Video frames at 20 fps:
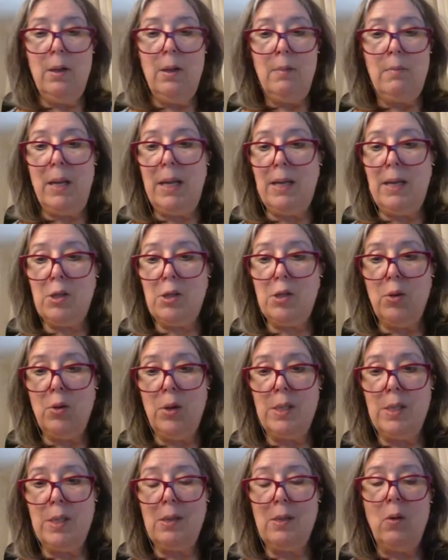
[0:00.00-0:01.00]
make a
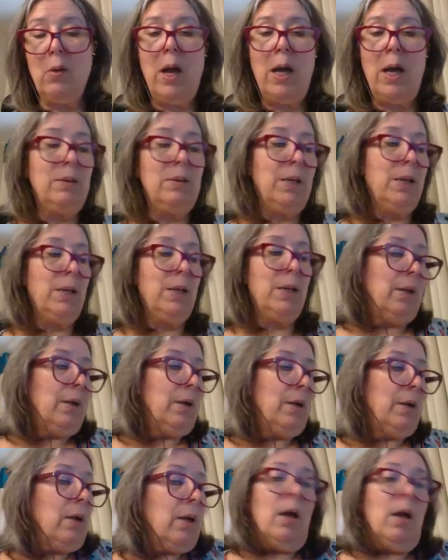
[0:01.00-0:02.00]
choice. So I
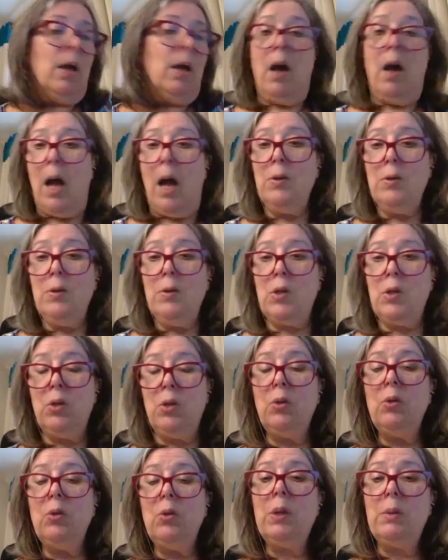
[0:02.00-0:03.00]
use
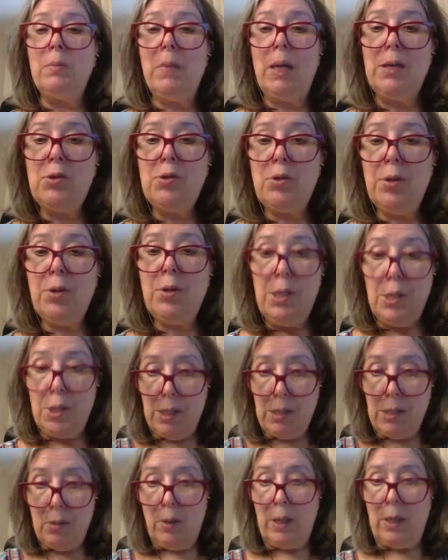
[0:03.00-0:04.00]
two in my tree
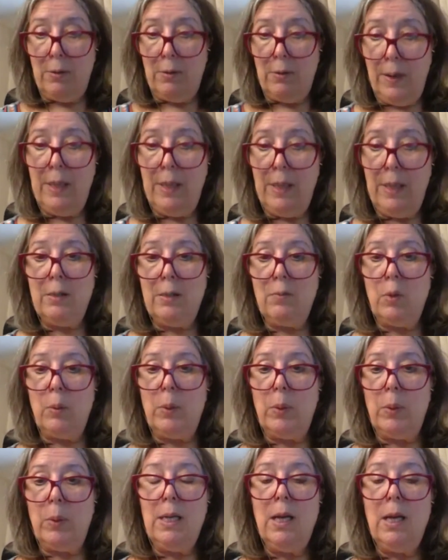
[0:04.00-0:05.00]
just so I can find
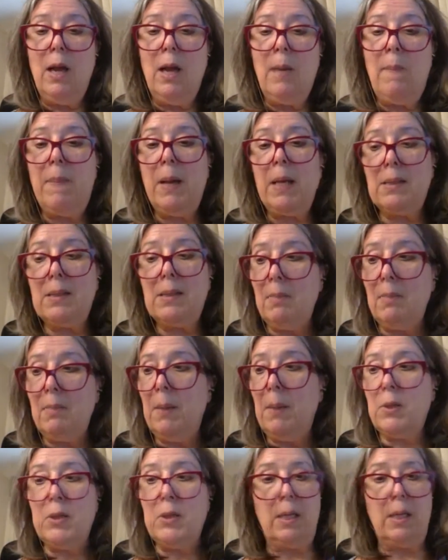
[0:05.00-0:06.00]
everybody, but some
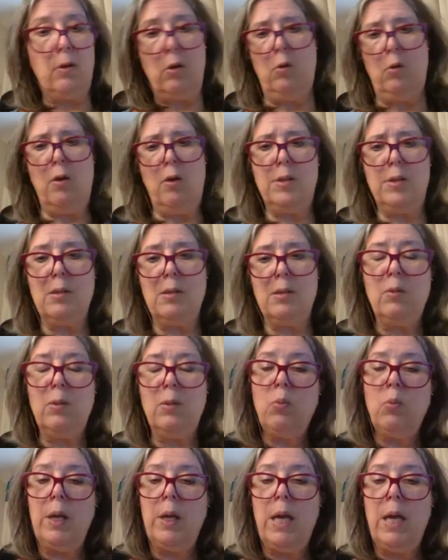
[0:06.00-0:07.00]
people say, no, ours is with
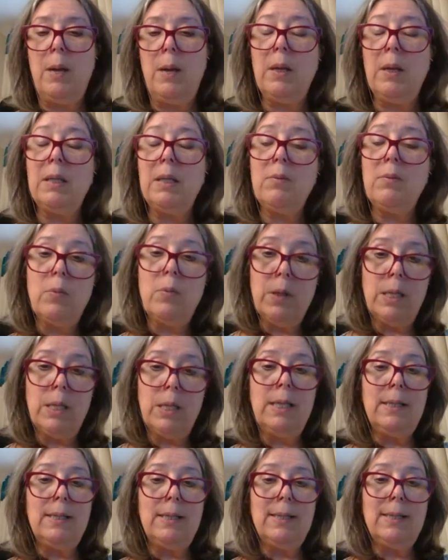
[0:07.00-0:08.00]
one N, but
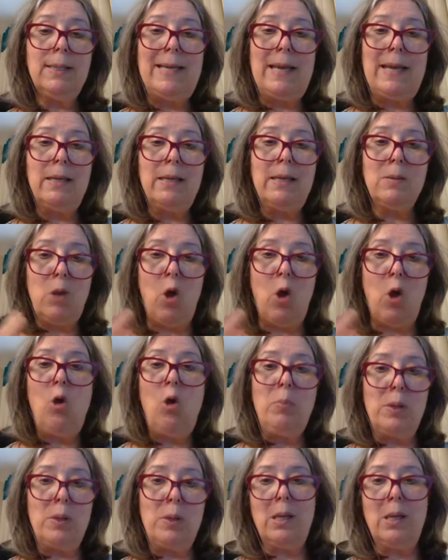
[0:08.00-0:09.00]
really, that is
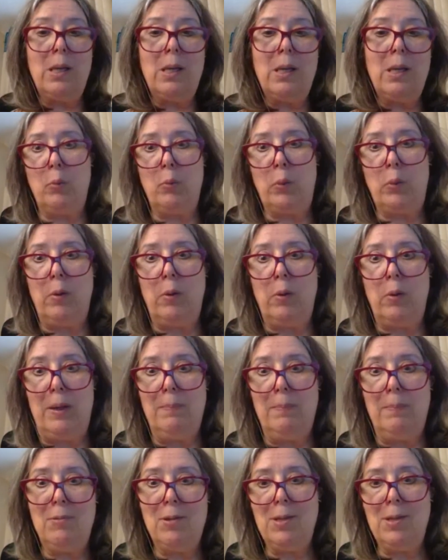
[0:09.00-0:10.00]
almost like a sopranome,
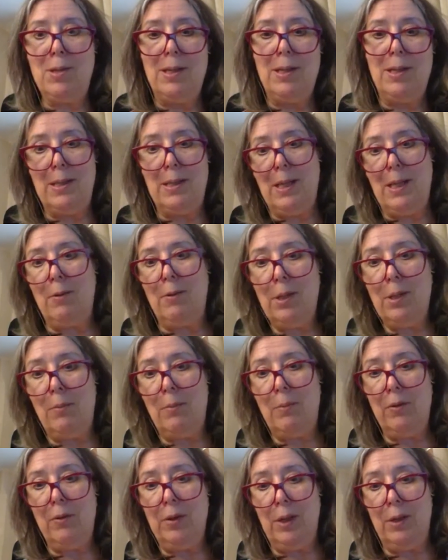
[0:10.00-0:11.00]
just to distinguish them
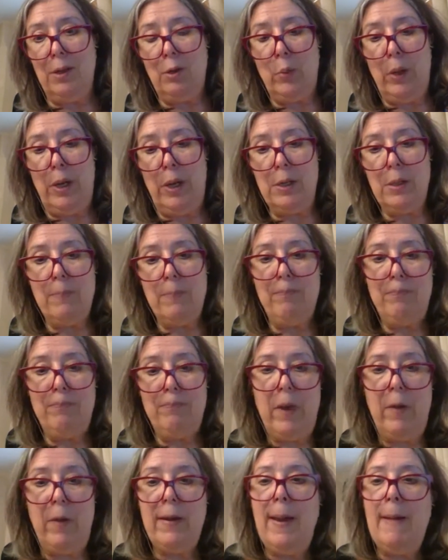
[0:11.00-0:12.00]
from the other branch,
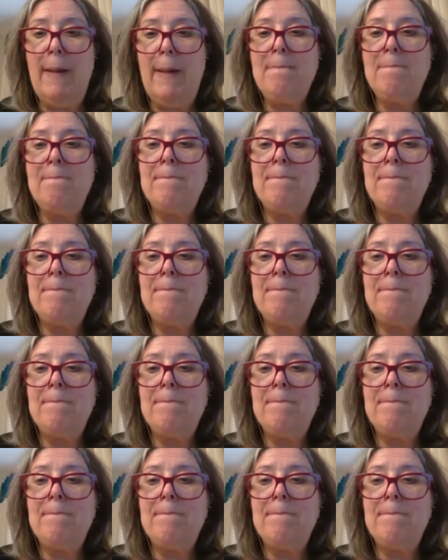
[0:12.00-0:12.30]
okay?